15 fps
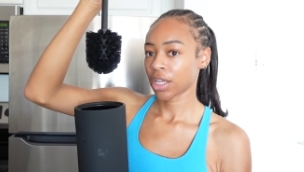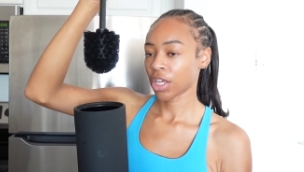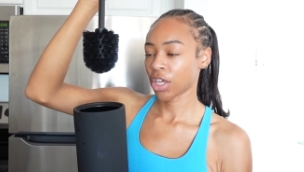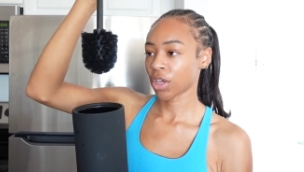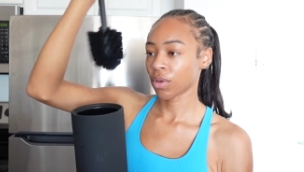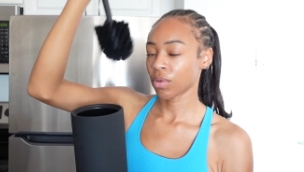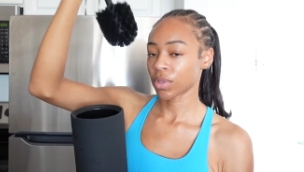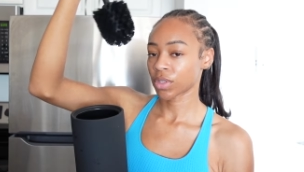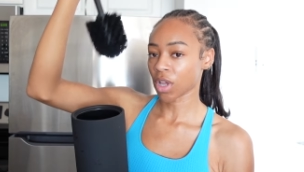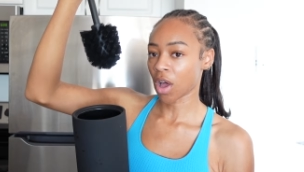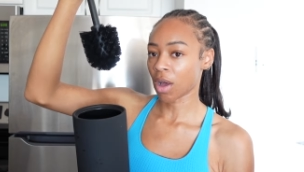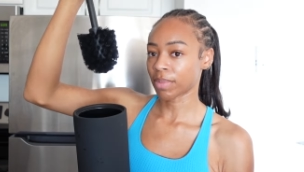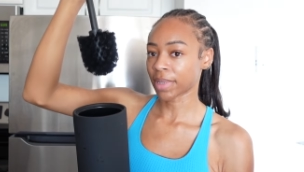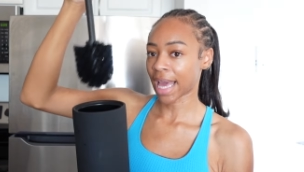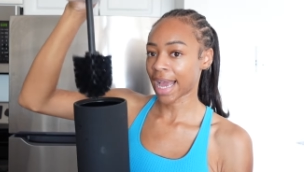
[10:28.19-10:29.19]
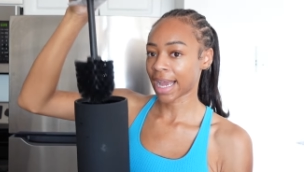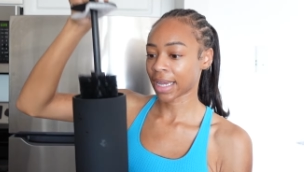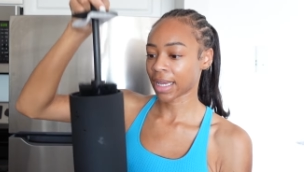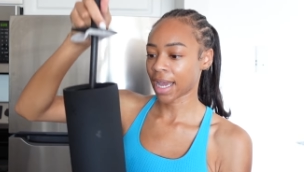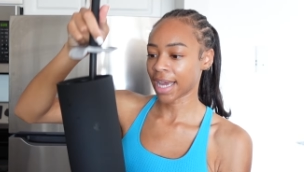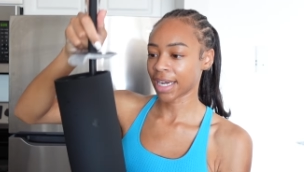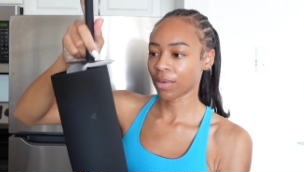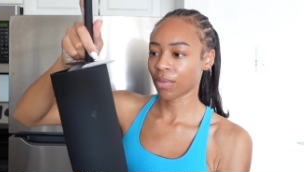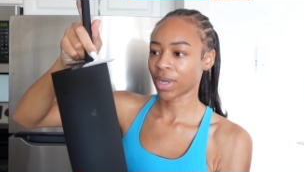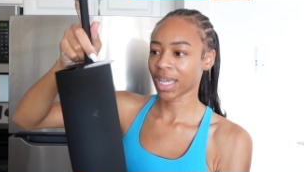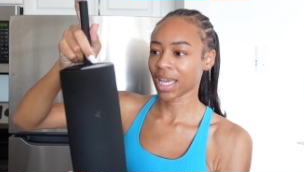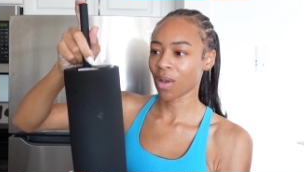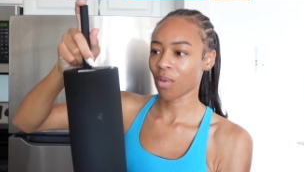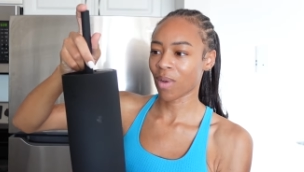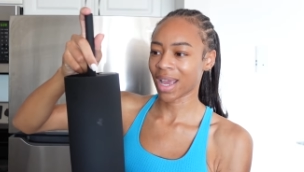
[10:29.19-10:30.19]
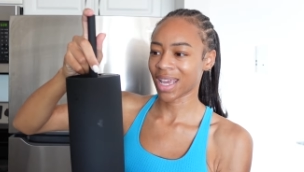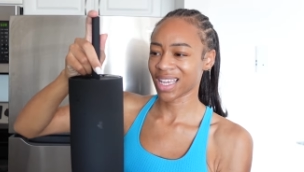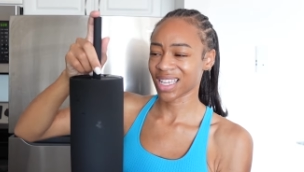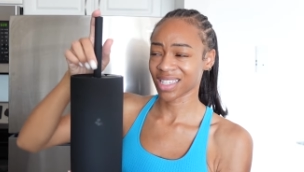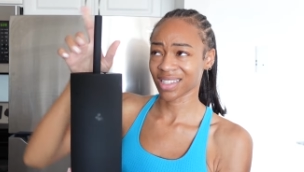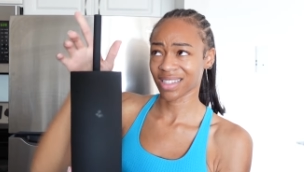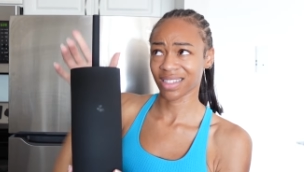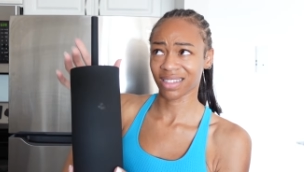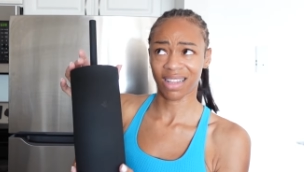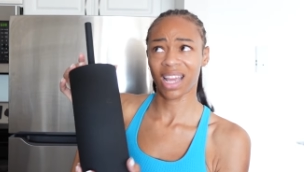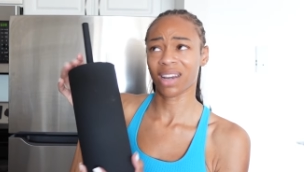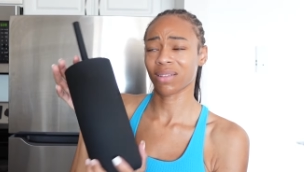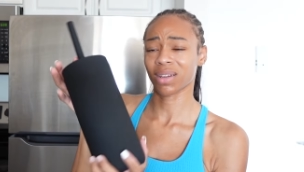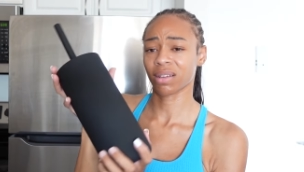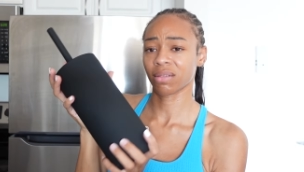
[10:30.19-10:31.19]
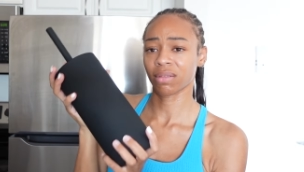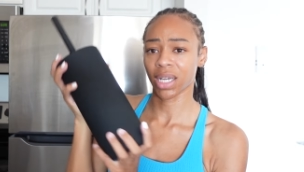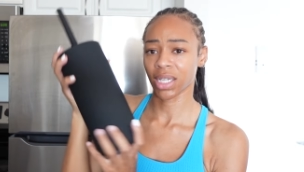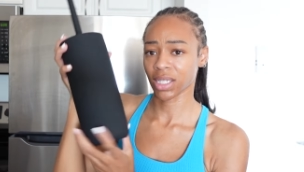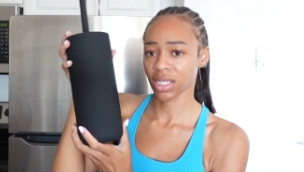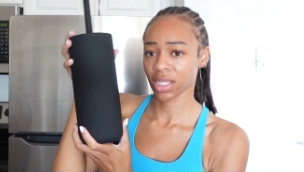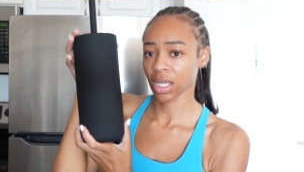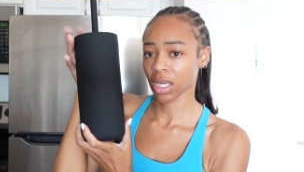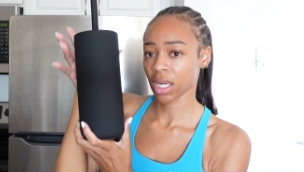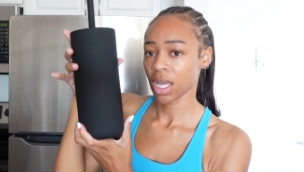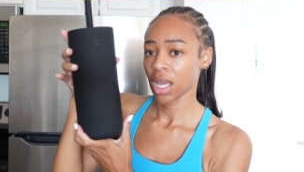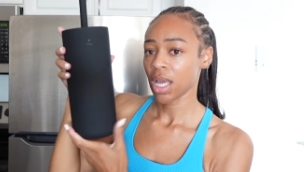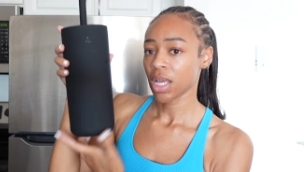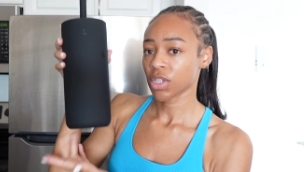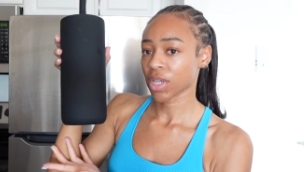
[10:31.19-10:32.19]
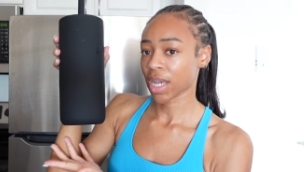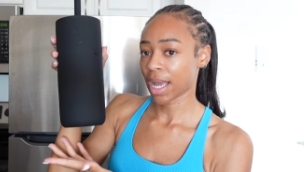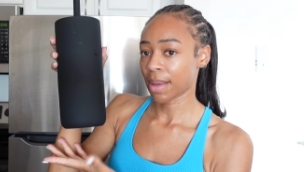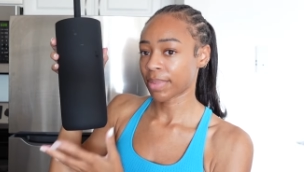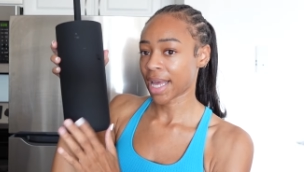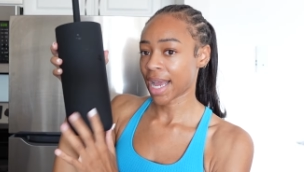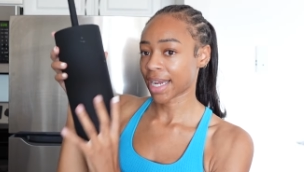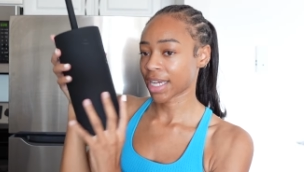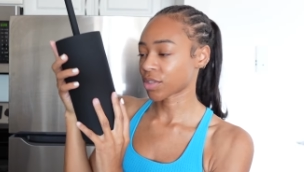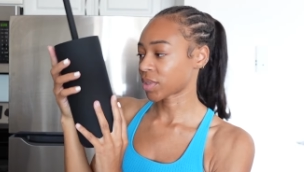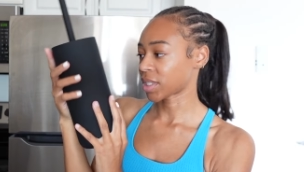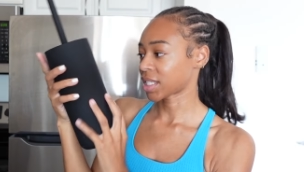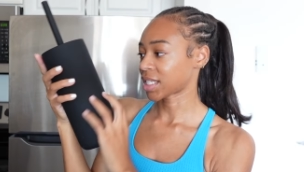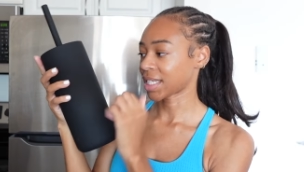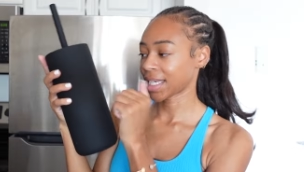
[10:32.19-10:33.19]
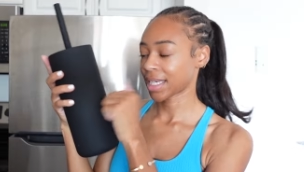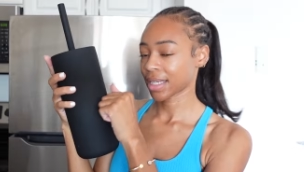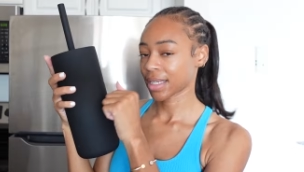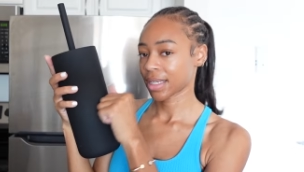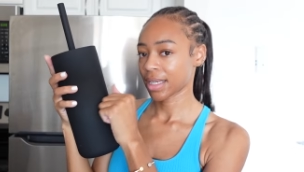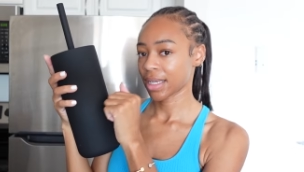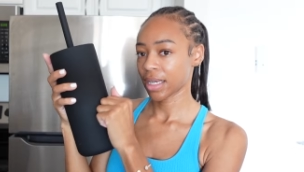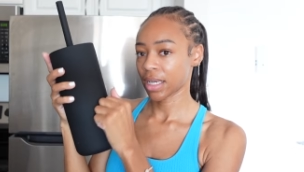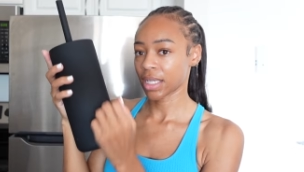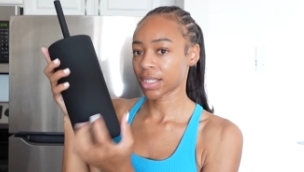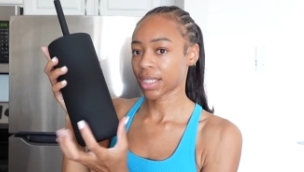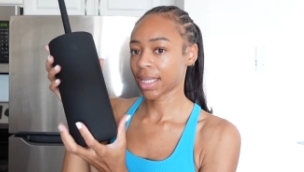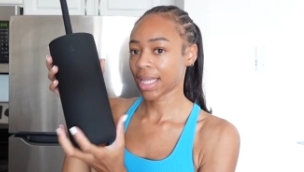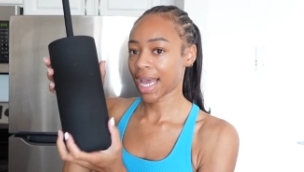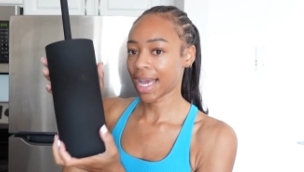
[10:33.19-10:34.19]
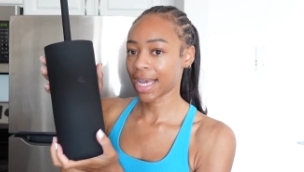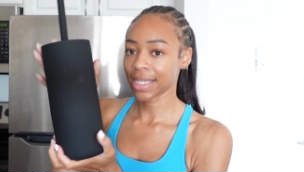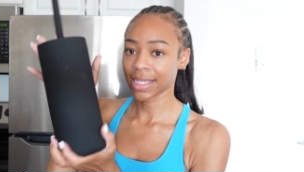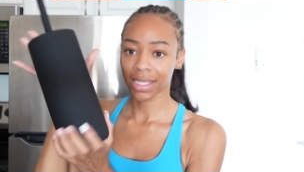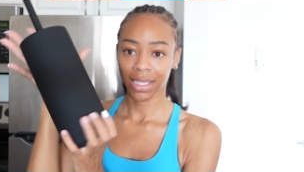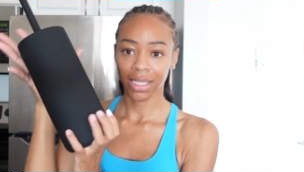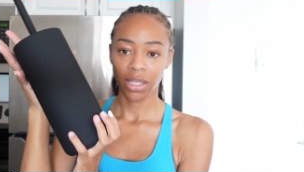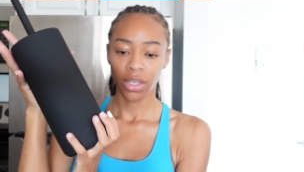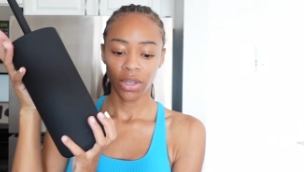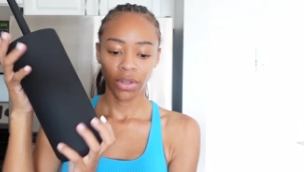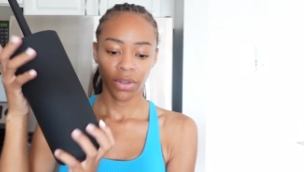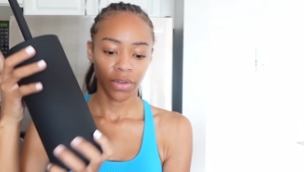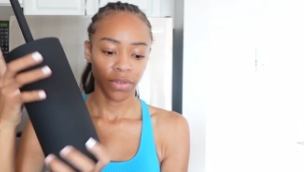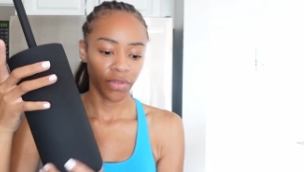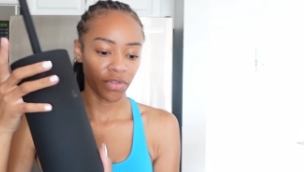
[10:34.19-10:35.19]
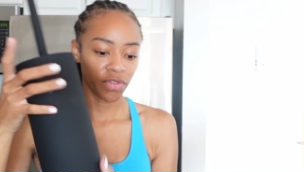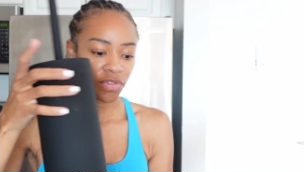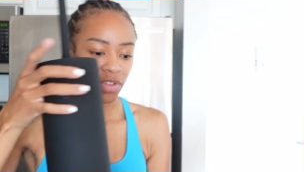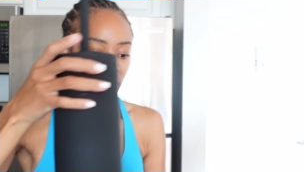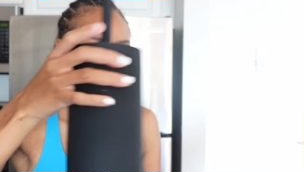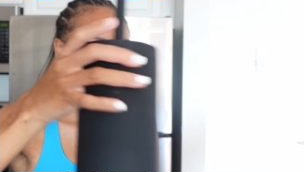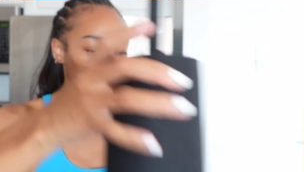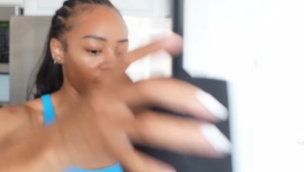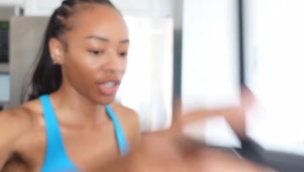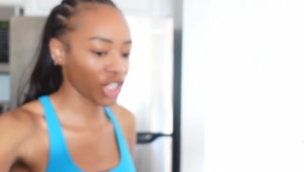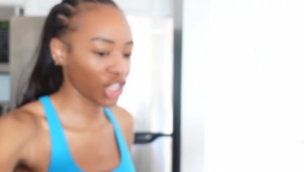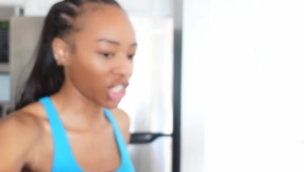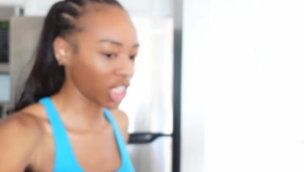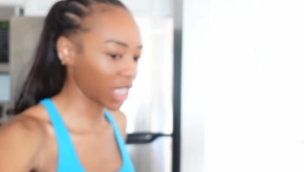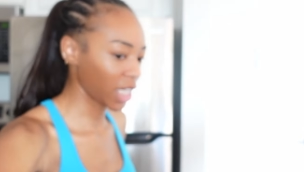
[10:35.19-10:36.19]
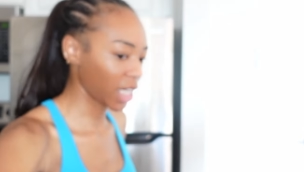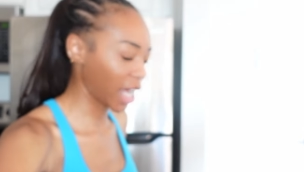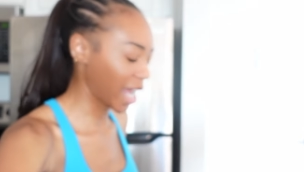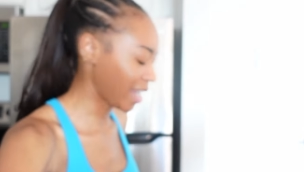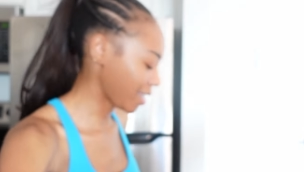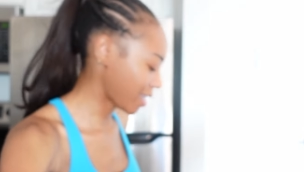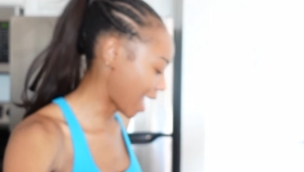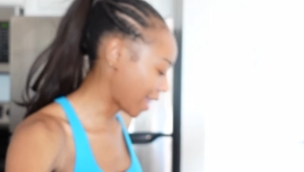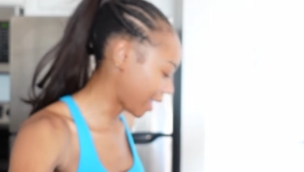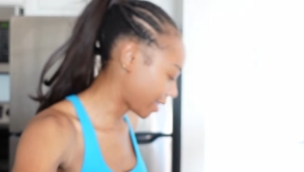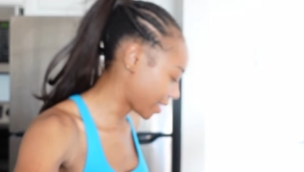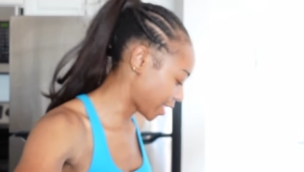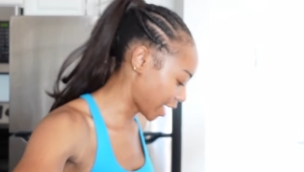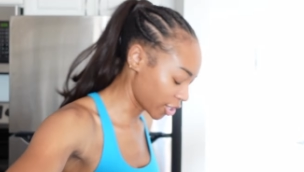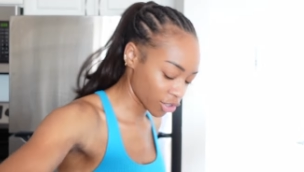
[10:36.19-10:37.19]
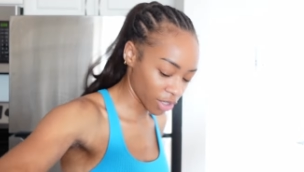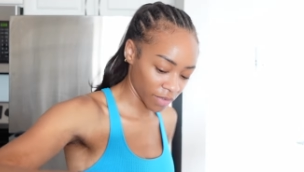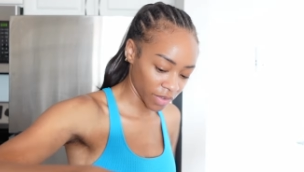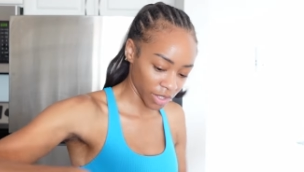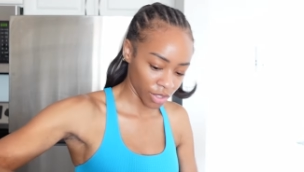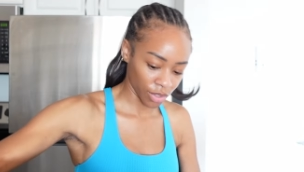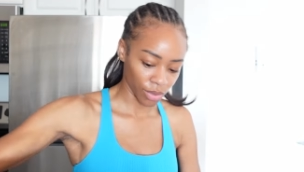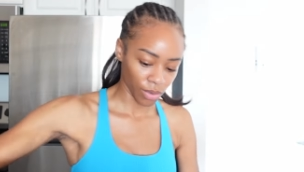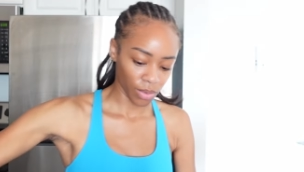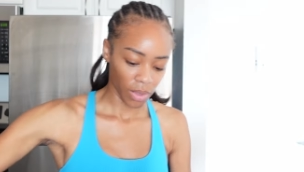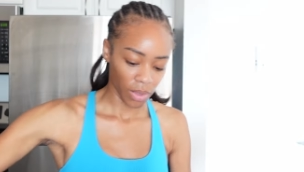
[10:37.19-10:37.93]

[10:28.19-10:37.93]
cute. It's all black. I didn't want to get white because I don't know. I just didn't. So I got black. It's really sleek. It's glass. Very, very chic. And I like the texture of it too.